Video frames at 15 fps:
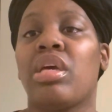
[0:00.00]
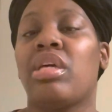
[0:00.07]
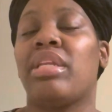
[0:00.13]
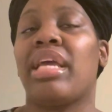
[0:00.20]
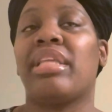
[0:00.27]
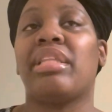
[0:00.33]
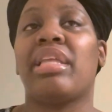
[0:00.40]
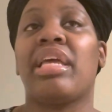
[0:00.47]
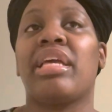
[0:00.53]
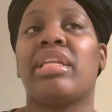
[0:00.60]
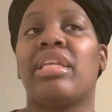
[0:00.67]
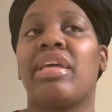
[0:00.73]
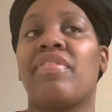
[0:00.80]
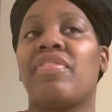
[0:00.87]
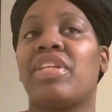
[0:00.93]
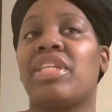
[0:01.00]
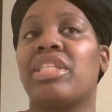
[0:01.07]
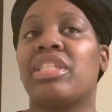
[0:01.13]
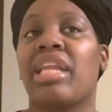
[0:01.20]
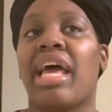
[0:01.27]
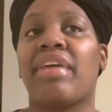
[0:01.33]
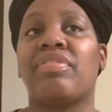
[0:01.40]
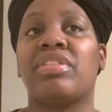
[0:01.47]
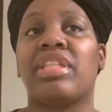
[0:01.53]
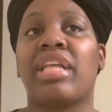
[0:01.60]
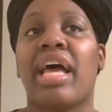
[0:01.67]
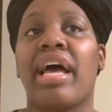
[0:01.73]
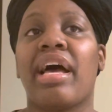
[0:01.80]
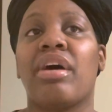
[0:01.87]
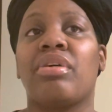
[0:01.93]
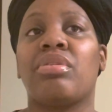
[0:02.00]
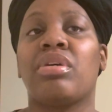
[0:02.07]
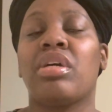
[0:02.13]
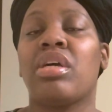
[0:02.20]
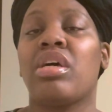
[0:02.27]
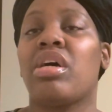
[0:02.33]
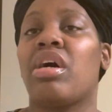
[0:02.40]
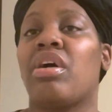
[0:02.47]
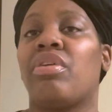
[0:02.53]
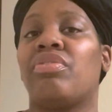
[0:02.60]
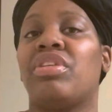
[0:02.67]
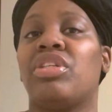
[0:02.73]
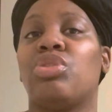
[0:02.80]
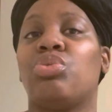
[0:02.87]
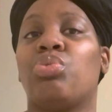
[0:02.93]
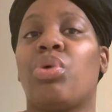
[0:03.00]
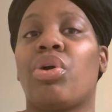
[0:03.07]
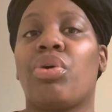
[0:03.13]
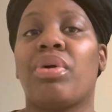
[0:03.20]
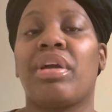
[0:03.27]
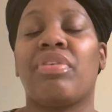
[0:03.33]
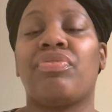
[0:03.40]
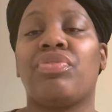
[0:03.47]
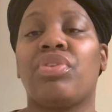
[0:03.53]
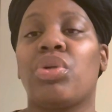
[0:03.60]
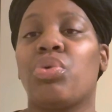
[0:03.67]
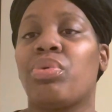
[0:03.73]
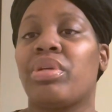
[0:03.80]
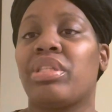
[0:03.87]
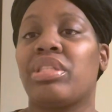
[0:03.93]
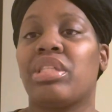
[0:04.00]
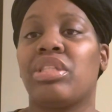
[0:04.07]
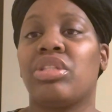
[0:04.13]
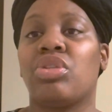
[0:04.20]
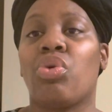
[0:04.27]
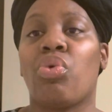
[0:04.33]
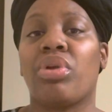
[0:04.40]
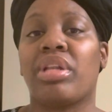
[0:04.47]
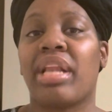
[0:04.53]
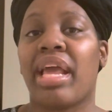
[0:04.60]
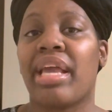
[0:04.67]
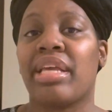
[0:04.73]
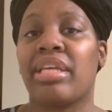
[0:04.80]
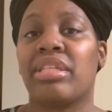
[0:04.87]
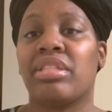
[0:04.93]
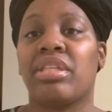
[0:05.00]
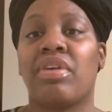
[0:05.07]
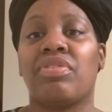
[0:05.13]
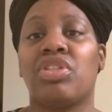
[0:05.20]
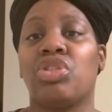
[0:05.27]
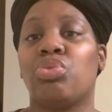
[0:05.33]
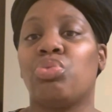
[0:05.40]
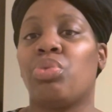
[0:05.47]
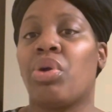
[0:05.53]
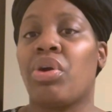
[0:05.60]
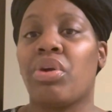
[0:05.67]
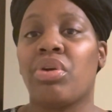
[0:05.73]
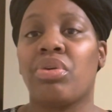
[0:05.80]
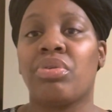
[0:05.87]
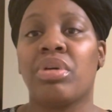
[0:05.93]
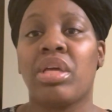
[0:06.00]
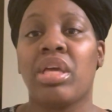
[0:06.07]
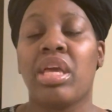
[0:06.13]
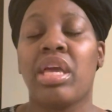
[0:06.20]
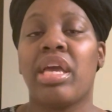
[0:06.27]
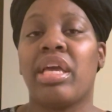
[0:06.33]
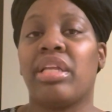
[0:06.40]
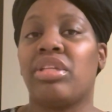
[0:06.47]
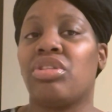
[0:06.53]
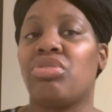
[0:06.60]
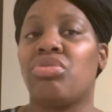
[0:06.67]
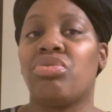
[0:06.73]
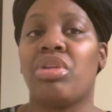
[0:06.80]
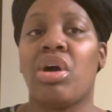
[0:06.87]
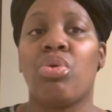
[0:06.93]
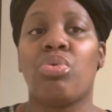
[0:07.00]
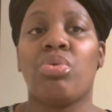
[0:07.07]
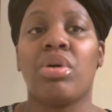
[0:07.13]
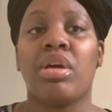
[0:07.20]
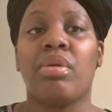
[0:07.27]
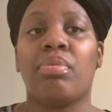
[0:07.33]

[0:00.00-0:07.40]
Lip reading: They think of living this lifestyle of this world influence and doing things of this world and, you know,